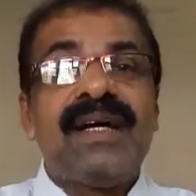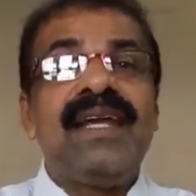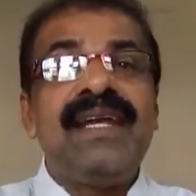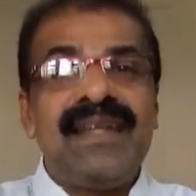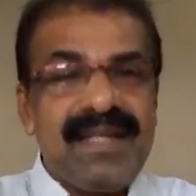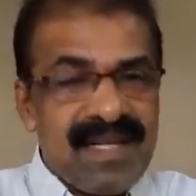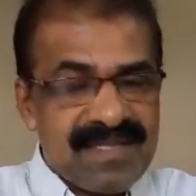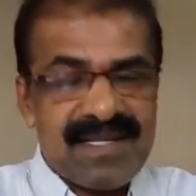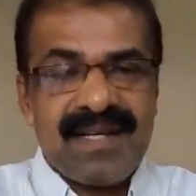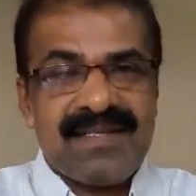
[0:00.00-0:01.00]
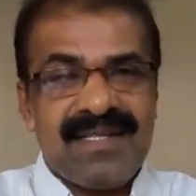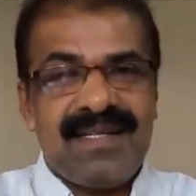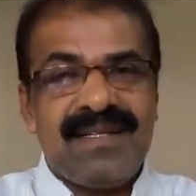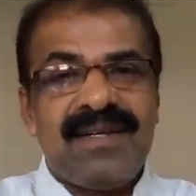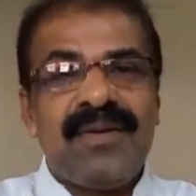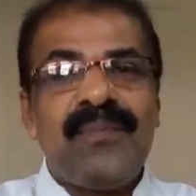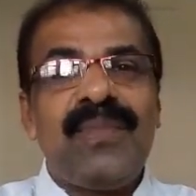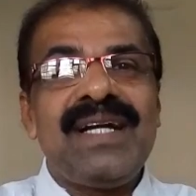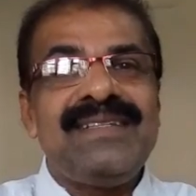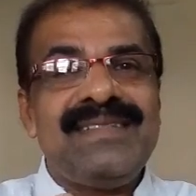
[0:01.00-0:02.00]
retain the structure
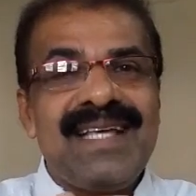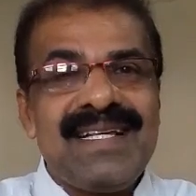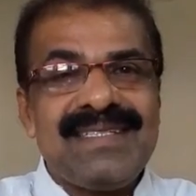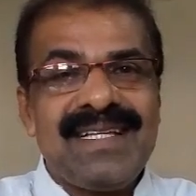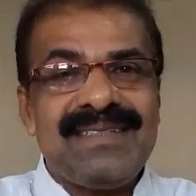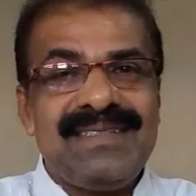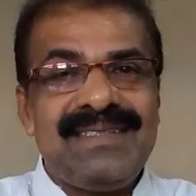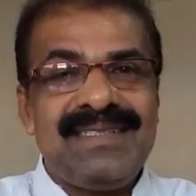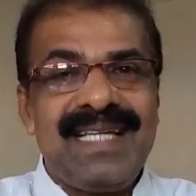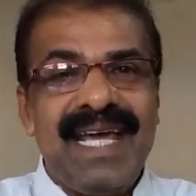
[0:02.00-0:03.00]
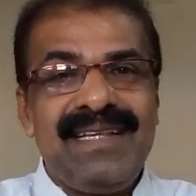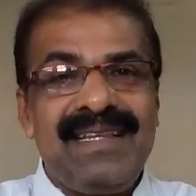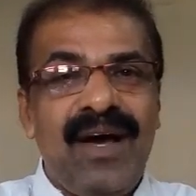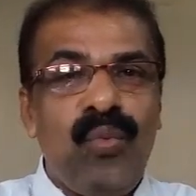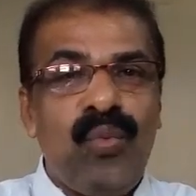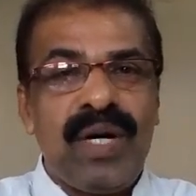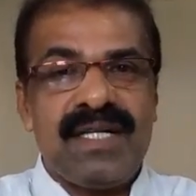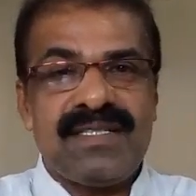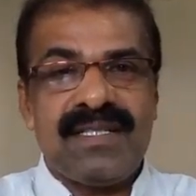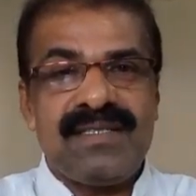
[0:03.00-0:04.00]
but just change the
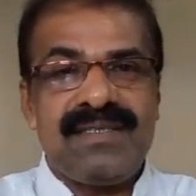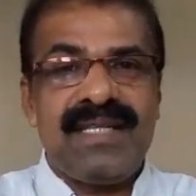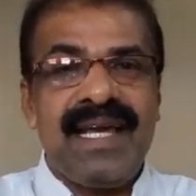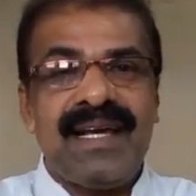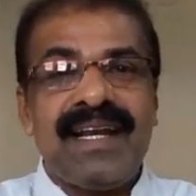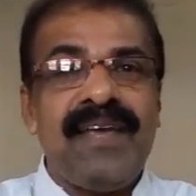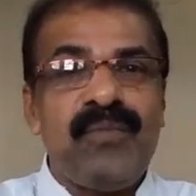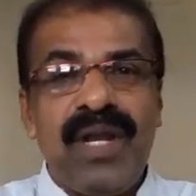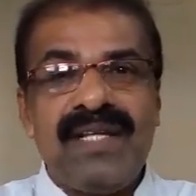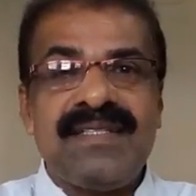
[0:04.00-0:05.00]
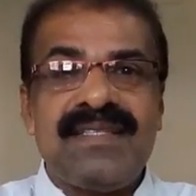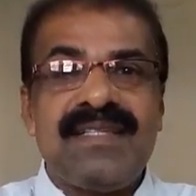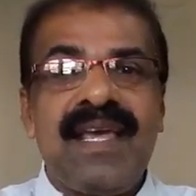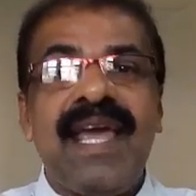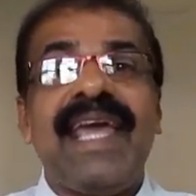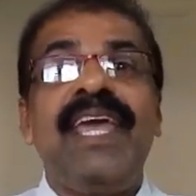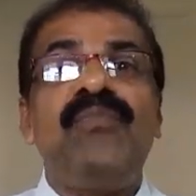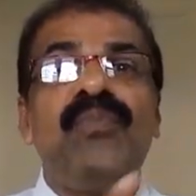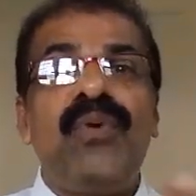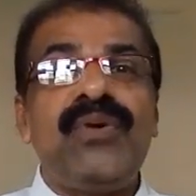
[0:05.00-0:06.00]
words, Ch replace the
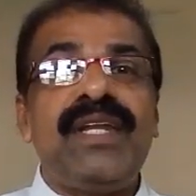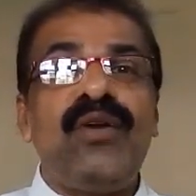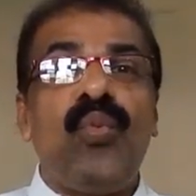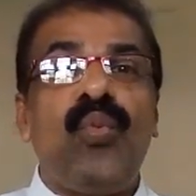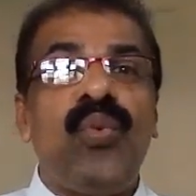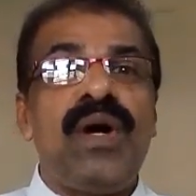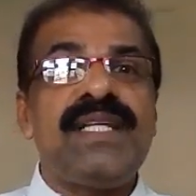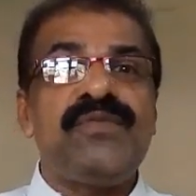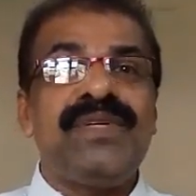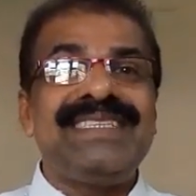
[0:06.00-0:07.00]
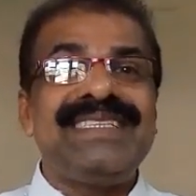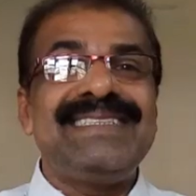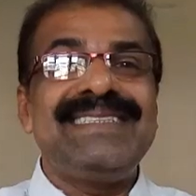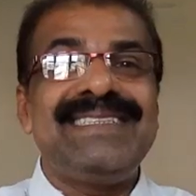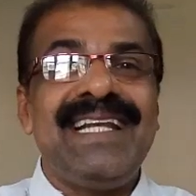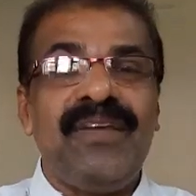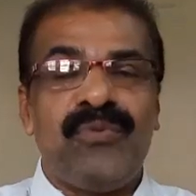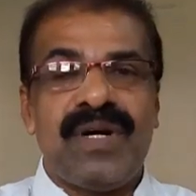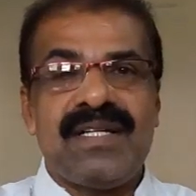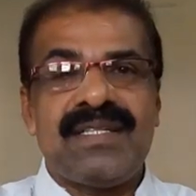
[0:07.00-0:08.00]
important words with
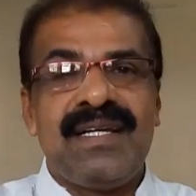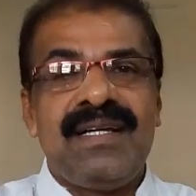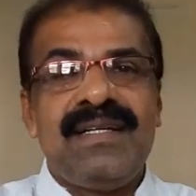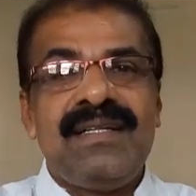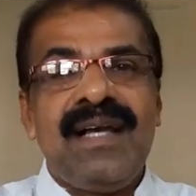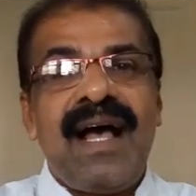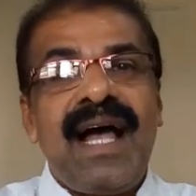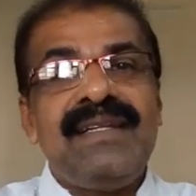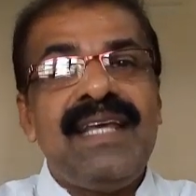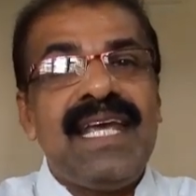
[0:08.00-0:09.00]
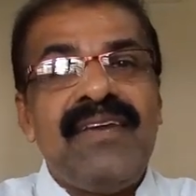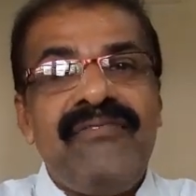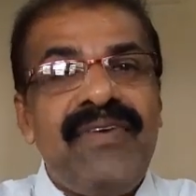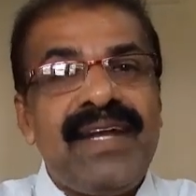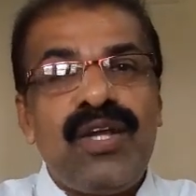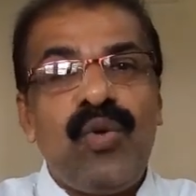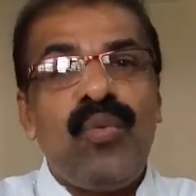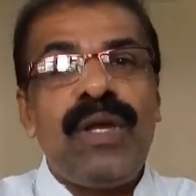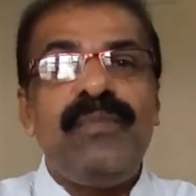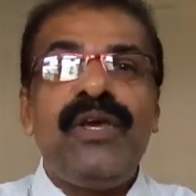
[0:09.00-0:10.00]
silly words and the effect
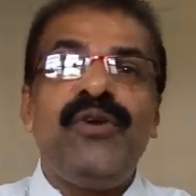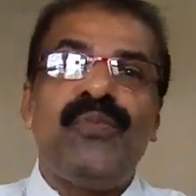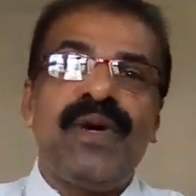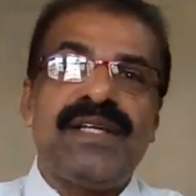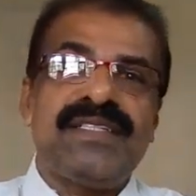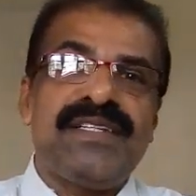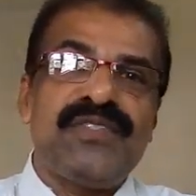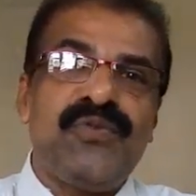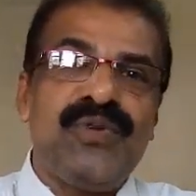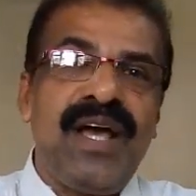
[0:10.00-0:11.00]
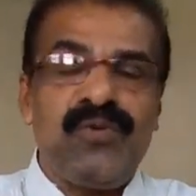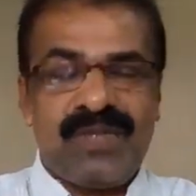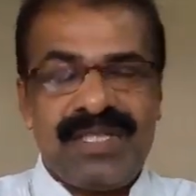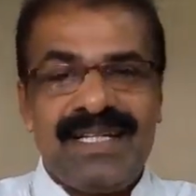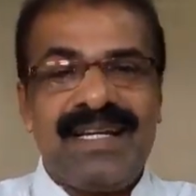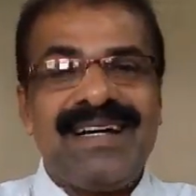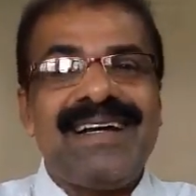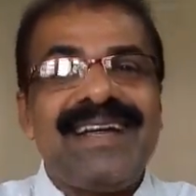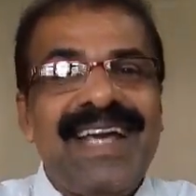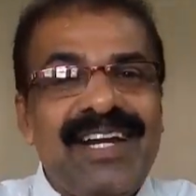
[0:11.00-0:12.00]
will be humorous. There's no doubt. It'll
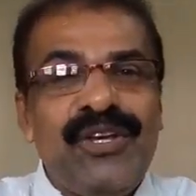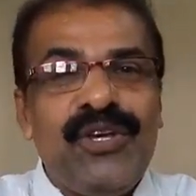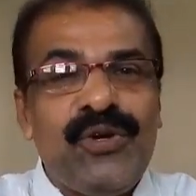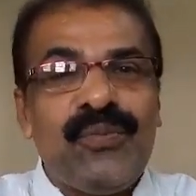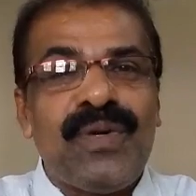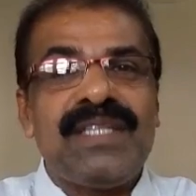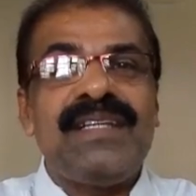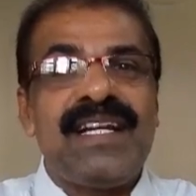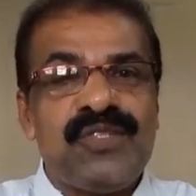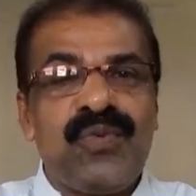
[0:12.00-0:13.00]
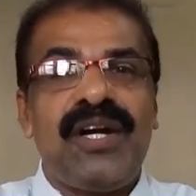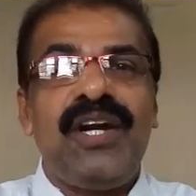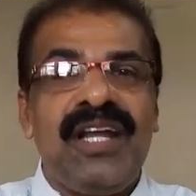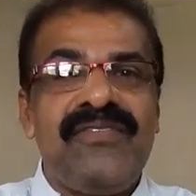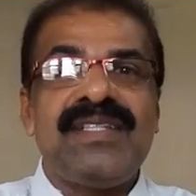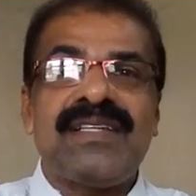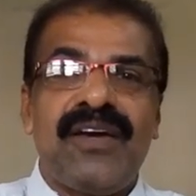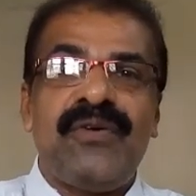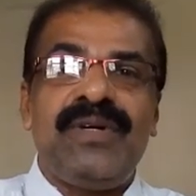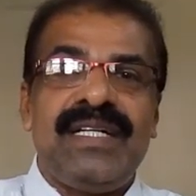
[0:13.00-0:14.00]
create humor. That's what Lewis
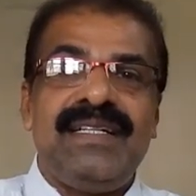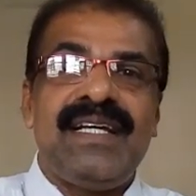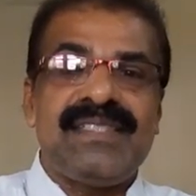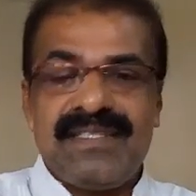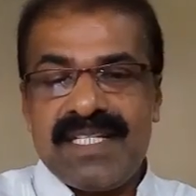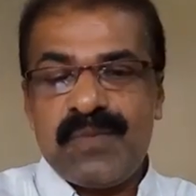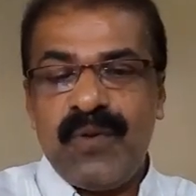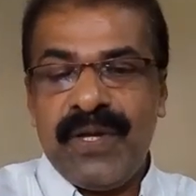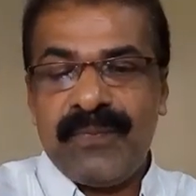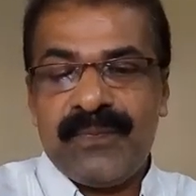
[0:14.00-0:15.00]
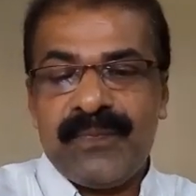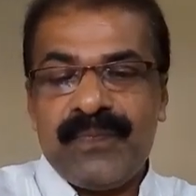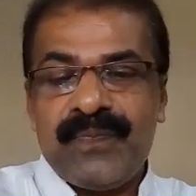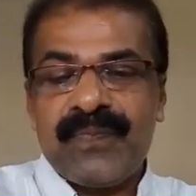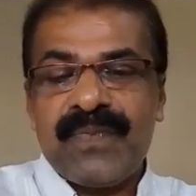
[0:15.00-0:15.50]
Carroll does in this poem.